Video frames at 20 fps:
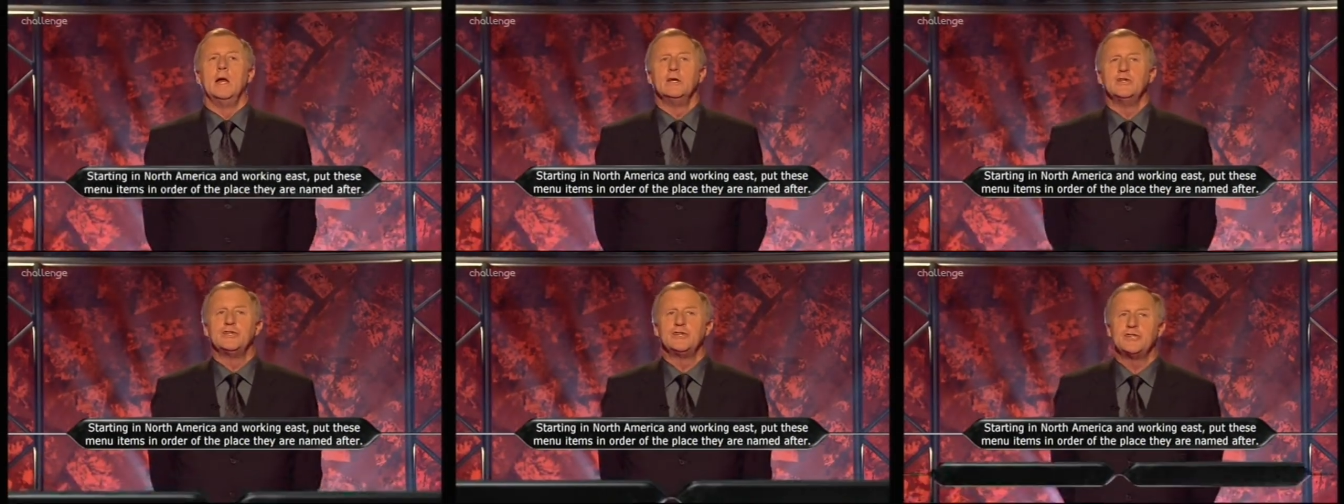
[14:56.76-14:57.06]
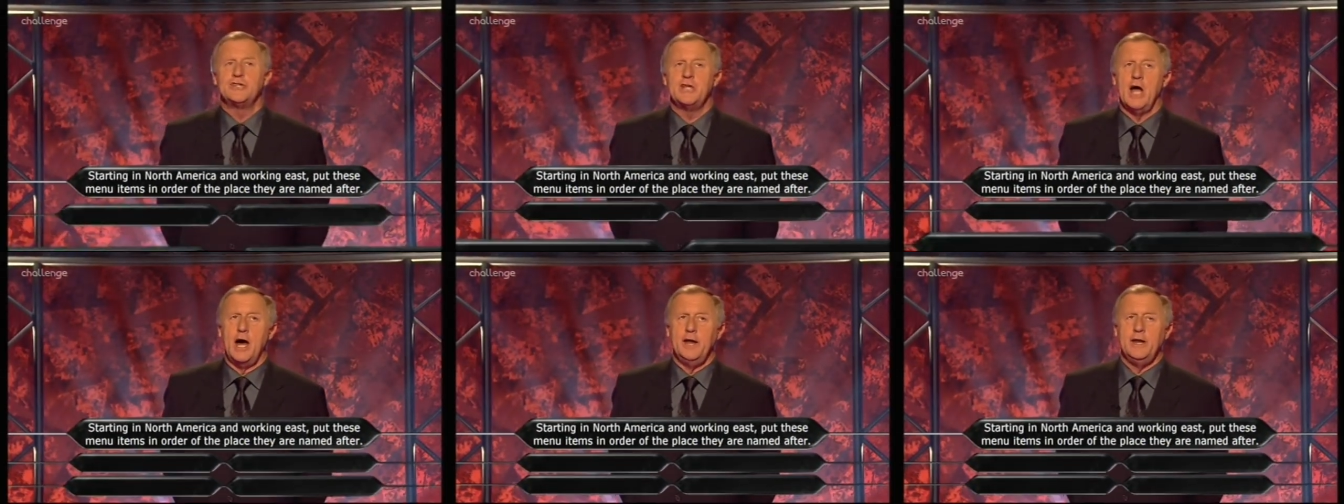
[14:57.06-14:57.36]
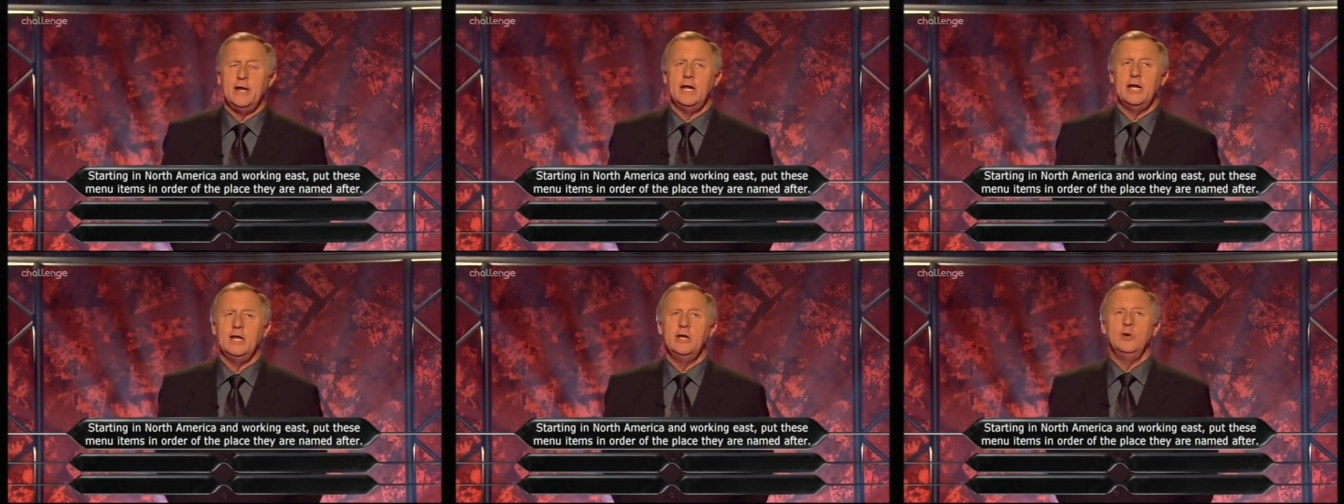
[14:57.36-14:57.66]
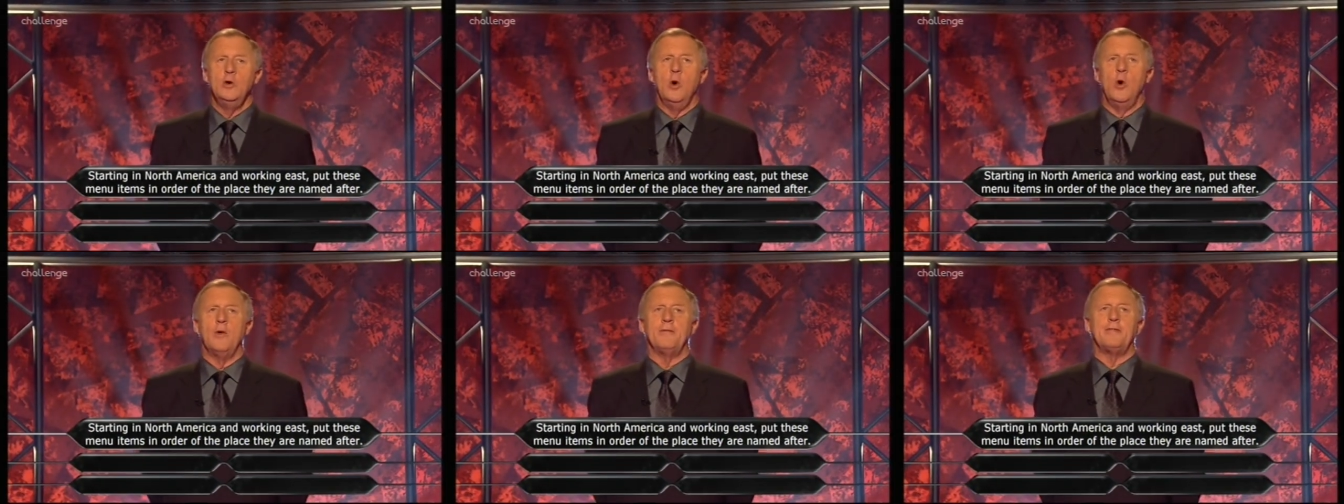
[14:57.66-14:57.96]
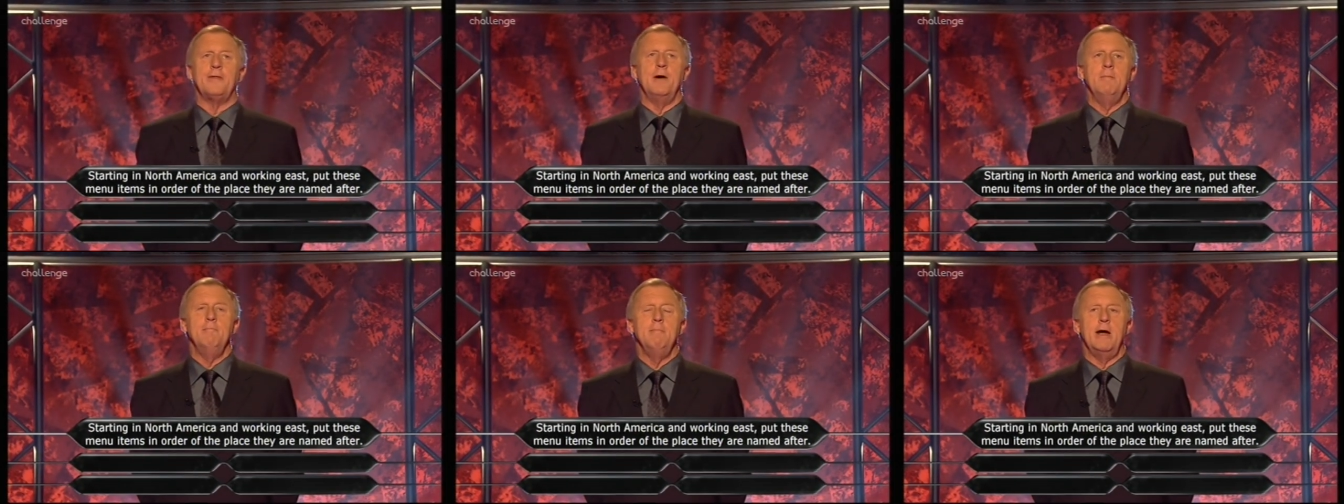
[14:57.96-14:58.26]
Starting in
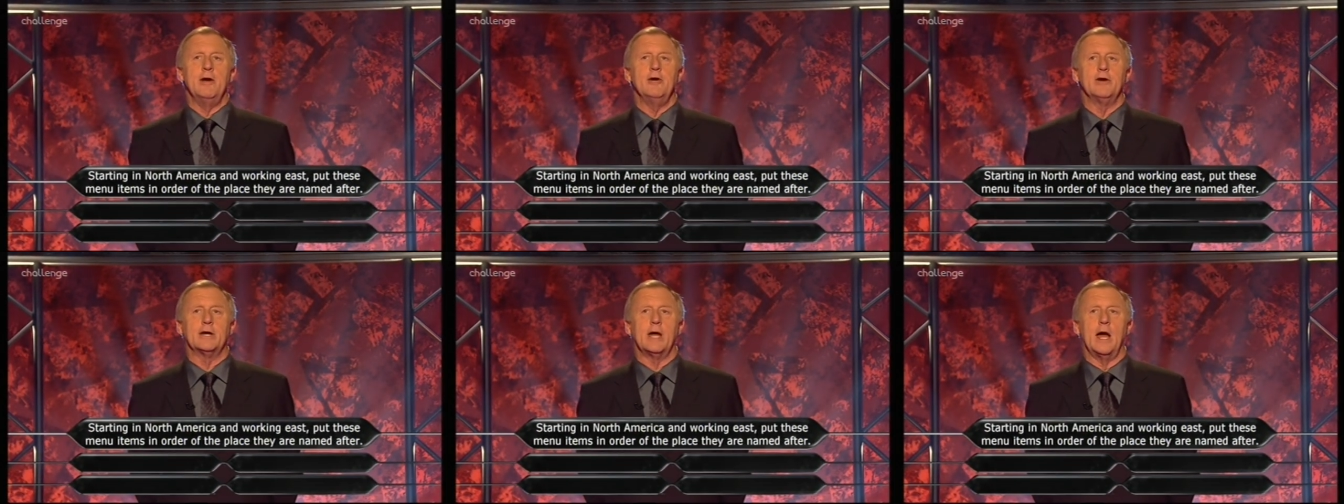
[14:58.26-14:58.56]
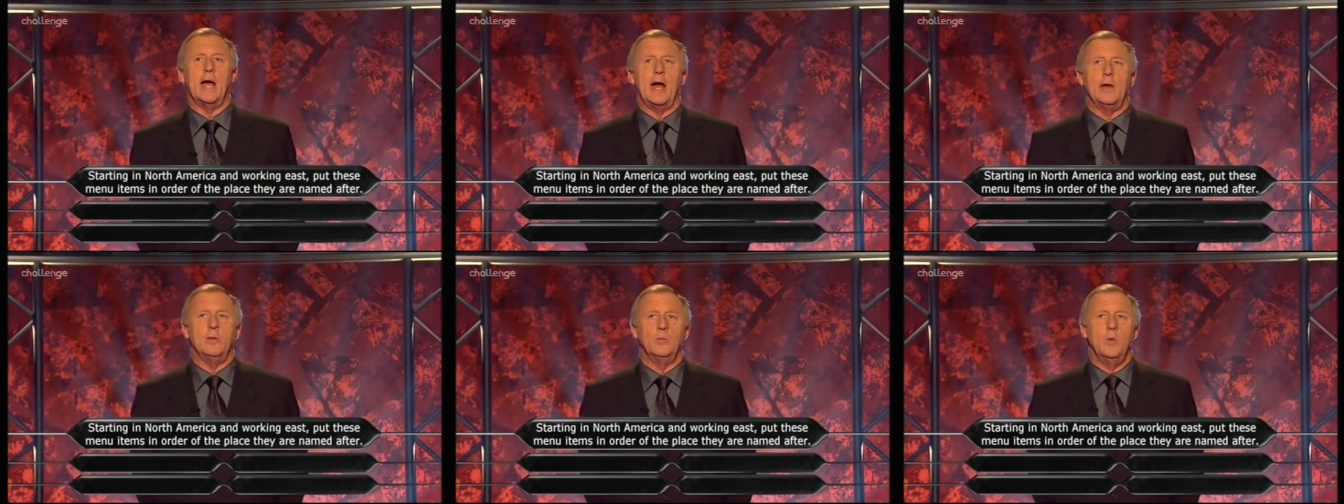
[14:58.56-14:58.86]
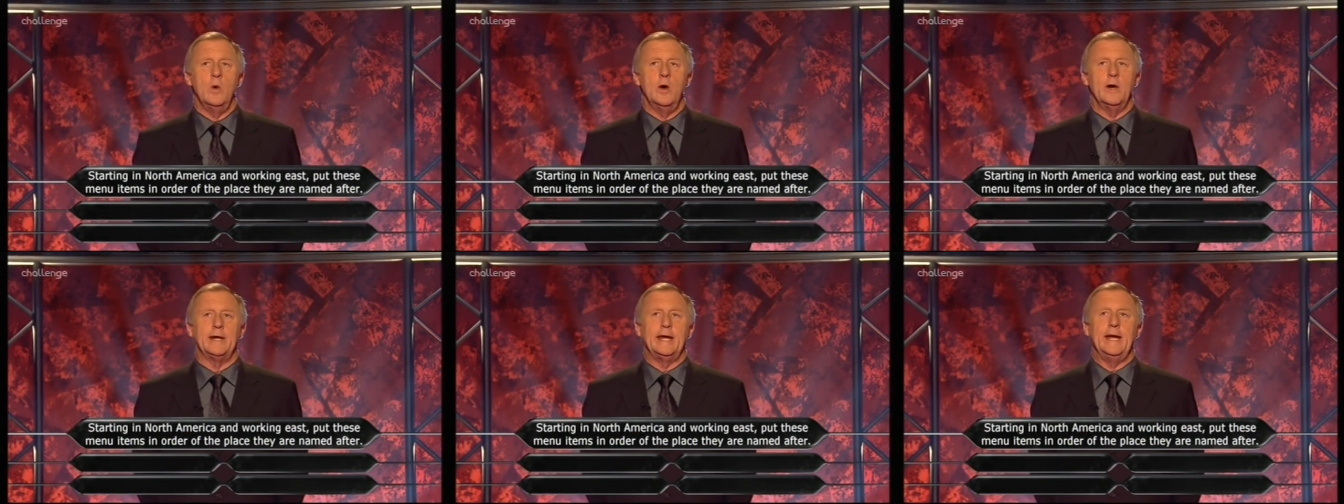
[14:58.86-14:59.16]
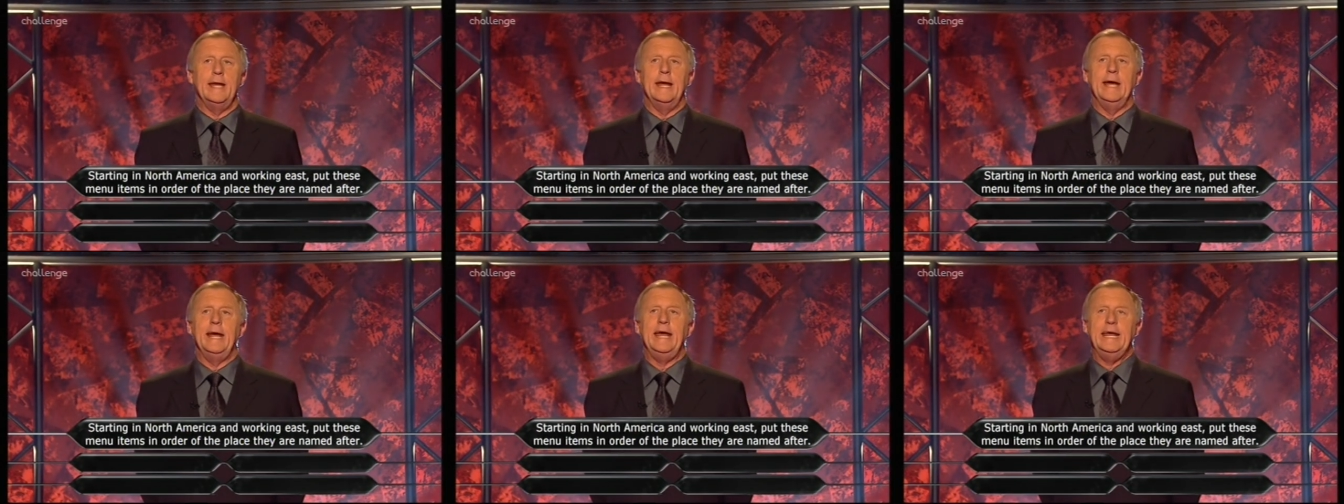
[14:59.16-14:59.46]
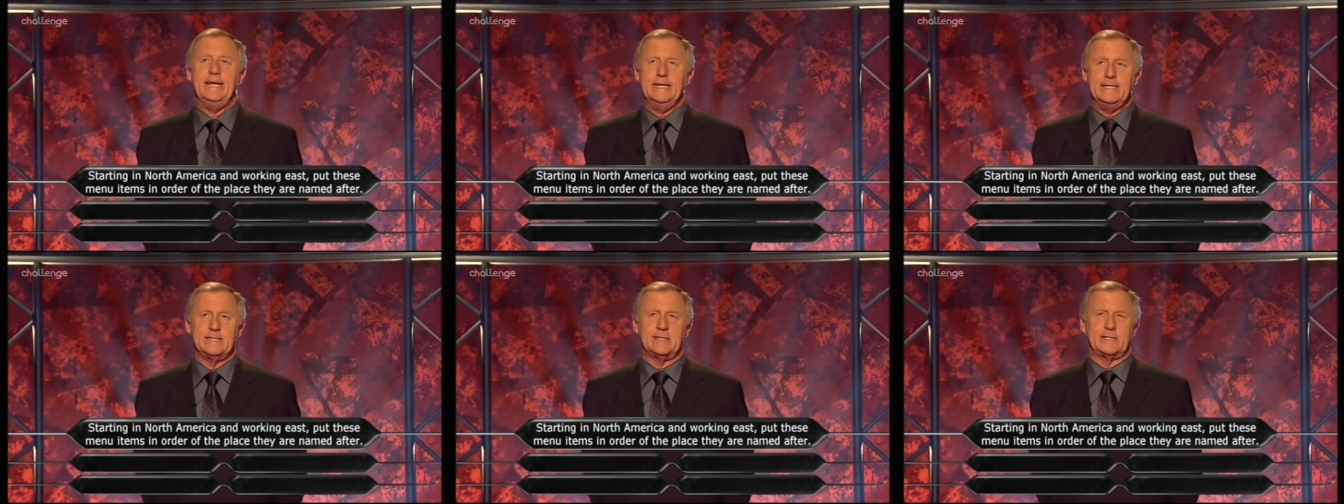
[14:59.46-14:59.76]
North America and working
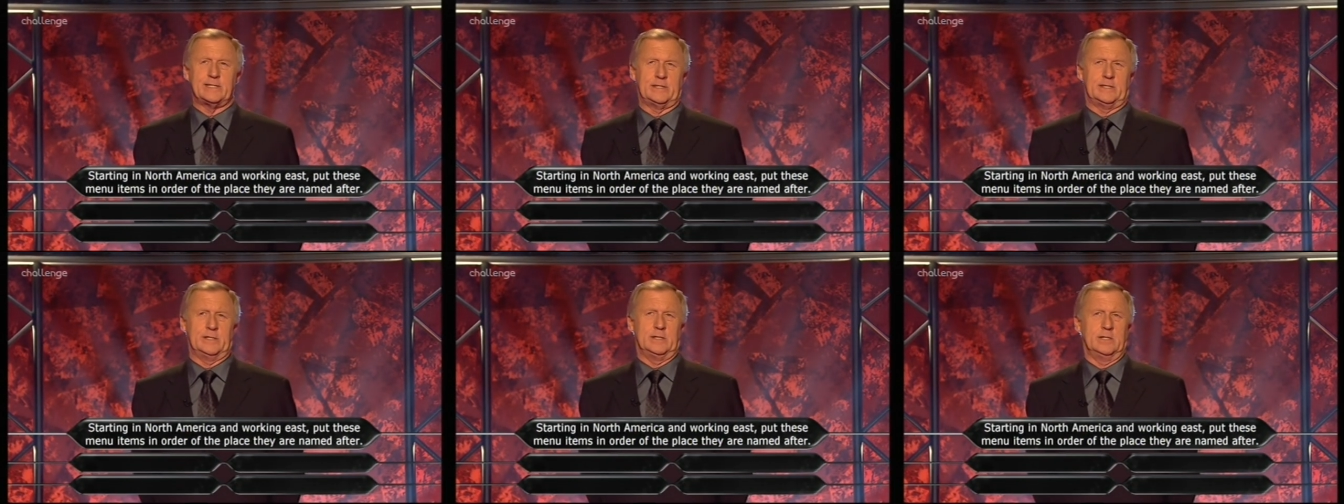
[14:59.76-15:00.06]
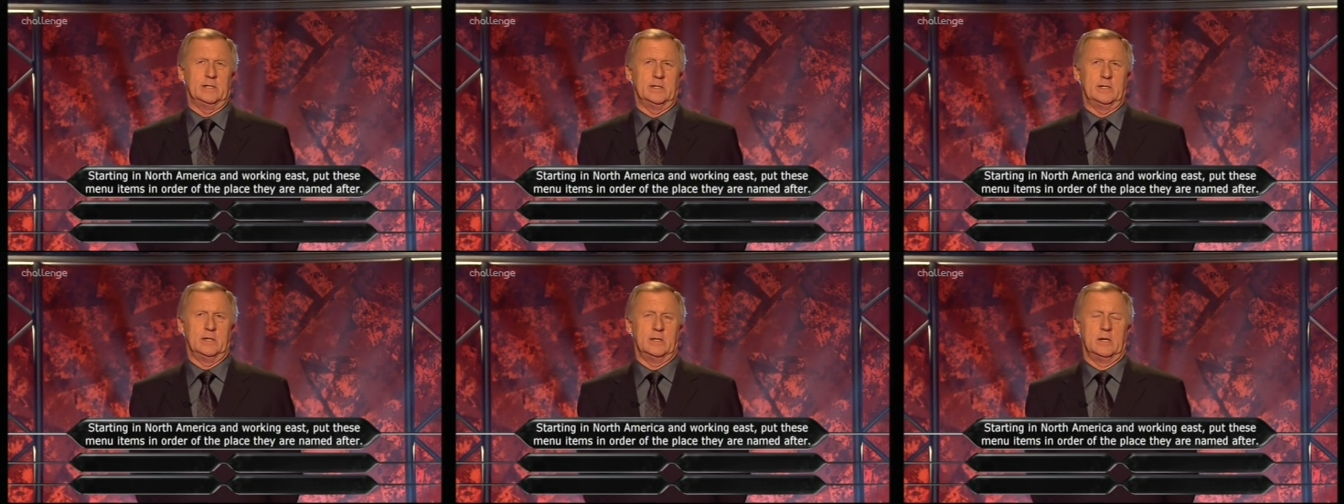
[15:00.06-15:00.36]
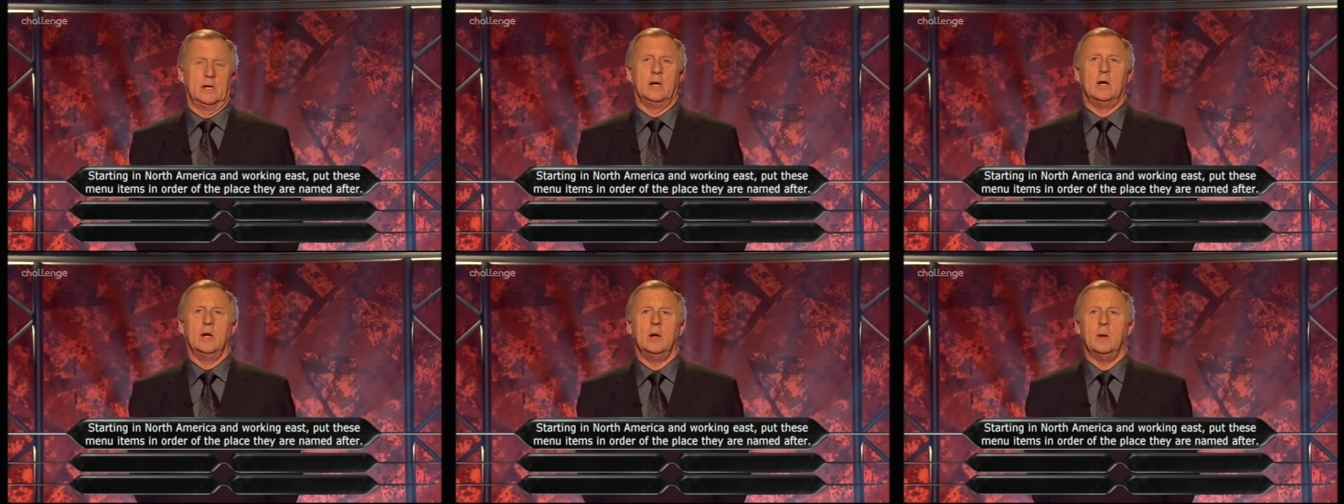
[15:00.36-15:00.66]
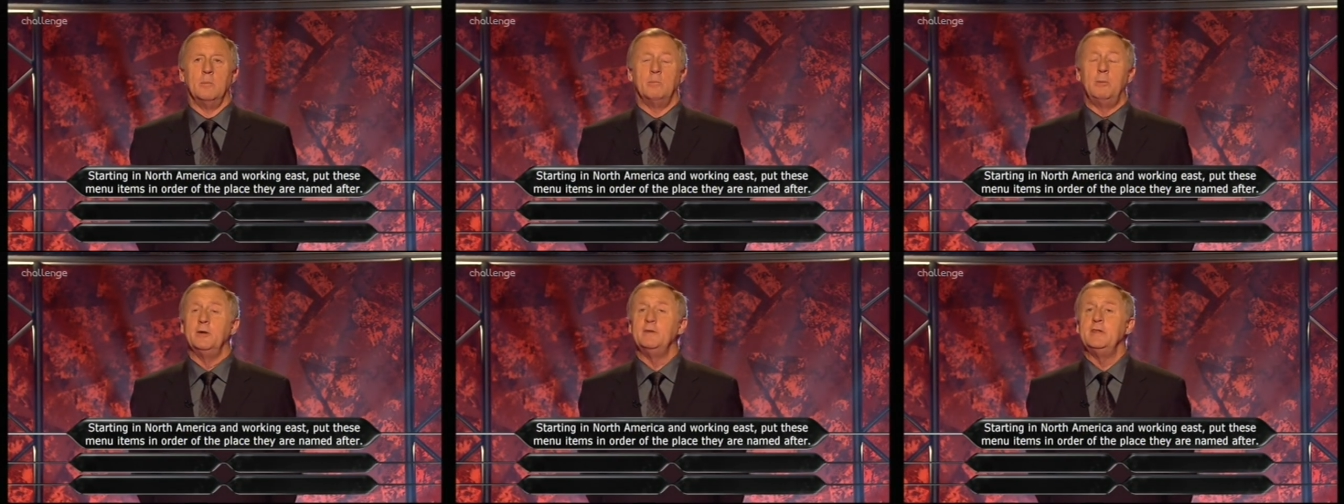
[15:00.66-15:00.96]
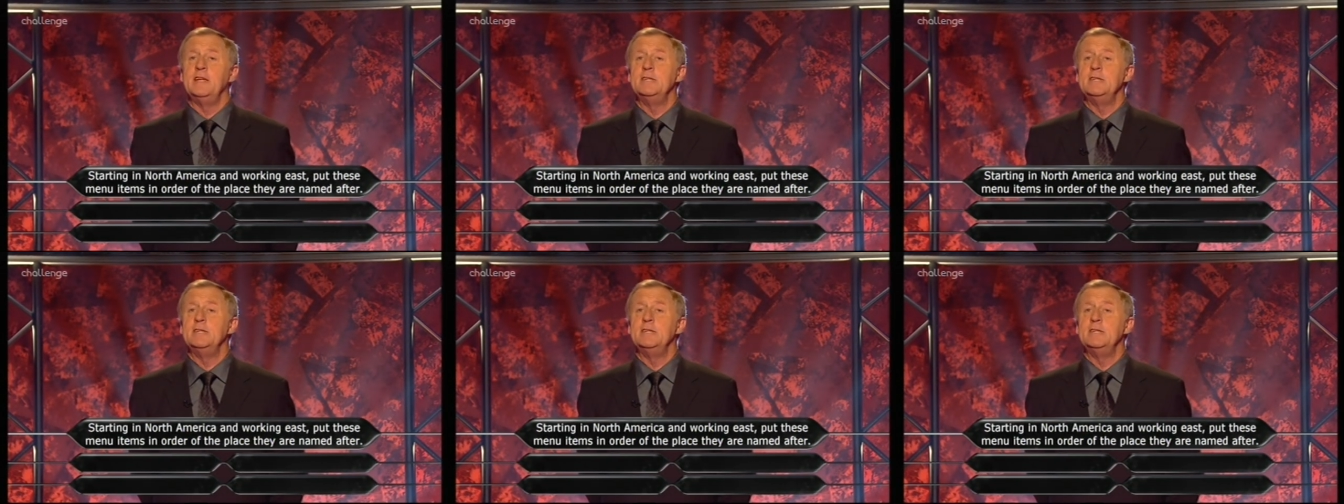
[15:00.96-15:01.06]
east, put